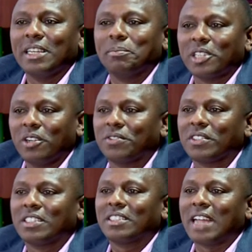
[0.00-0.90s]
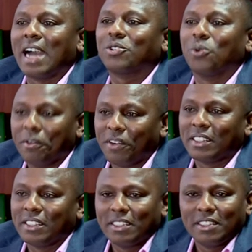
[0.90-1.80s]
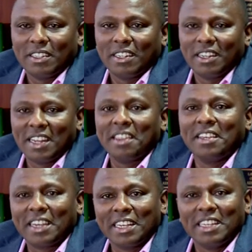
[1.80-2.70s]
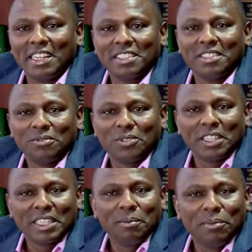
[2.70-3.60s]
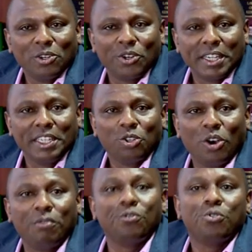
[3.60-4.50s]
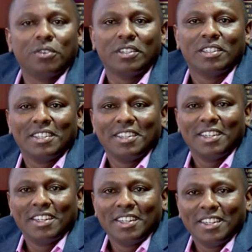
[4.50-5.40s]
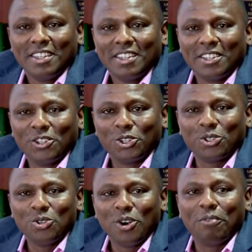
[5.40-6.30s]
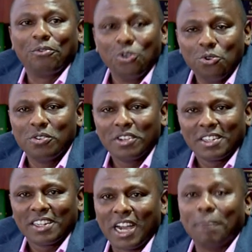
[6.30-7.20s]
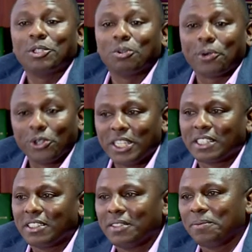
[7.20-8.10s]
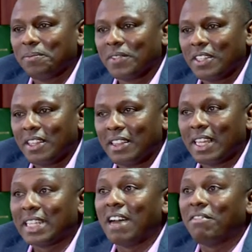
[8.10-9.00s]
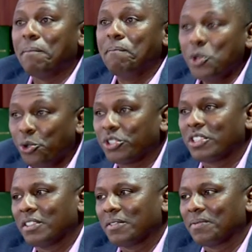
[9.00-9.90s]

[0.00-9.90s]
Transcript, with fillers: themselves tax waivers. And I think Kenyans, for the time being, already know a few. They also know a few capital projects that have abused